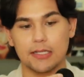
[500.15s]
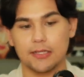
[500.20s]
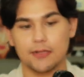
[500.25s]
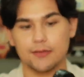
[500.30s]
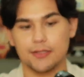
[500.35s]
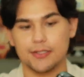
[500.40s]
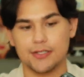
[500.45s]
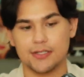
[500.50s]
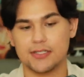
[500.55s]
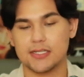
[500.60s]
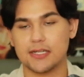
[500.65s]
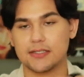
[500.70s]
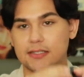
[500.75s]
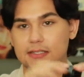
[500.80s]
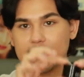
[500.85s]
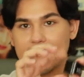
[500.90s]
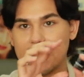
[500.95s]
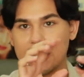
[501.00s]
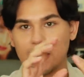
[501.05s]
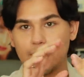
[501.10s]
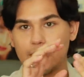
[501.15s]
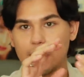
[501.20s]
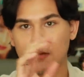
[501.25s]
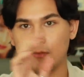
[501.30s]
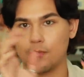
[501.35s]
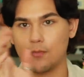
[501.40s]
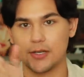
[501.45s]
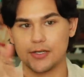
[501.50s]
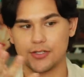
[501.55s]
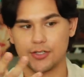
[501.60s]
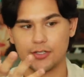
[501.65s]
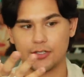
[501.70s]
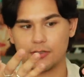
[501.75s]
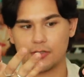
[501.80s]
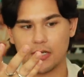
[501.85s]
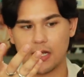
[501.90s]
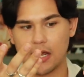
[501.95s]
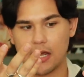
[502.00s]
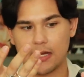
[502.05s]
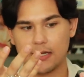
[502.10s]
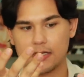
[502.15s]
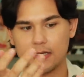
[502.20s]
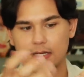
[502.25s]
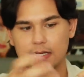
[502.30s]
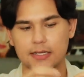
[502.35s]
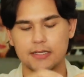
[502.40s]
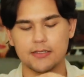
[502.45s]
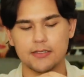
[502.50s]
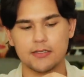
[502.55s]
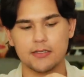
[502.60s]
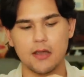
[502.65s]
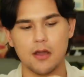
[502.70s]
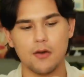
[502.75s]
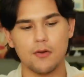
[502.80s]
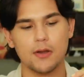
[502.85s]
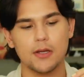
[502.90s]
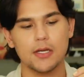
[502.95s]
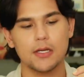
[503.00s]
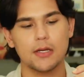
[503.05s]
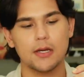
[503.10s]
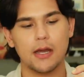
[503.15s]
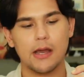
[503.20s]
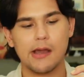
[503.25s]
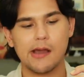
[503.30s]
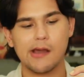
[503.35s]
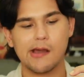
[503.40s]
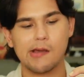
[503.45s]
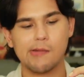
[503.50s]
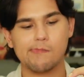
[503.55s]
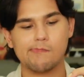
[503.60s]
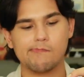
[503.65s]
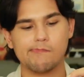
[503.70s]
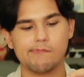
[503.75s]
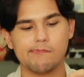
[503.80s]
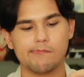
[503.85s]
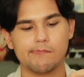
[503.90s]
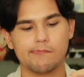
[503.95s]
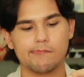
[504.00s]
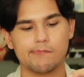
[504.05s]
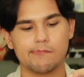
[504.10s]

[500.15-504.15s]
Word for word: literally just doesn't say anywhere which kind it is. So um,